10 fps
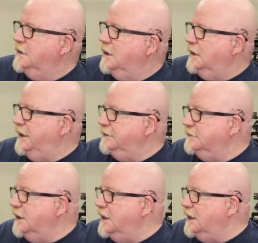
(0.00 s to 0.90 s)
All
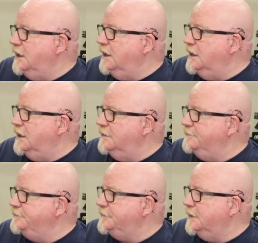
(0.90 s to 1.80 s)
right,
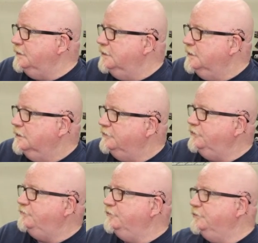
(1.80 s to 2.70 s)
um, let's
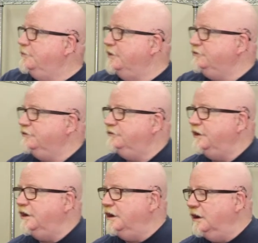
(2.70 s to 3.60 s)
look for some questions
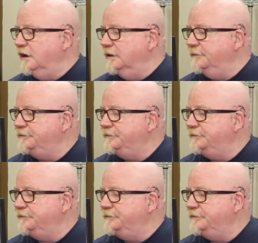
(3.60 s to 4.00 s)
here.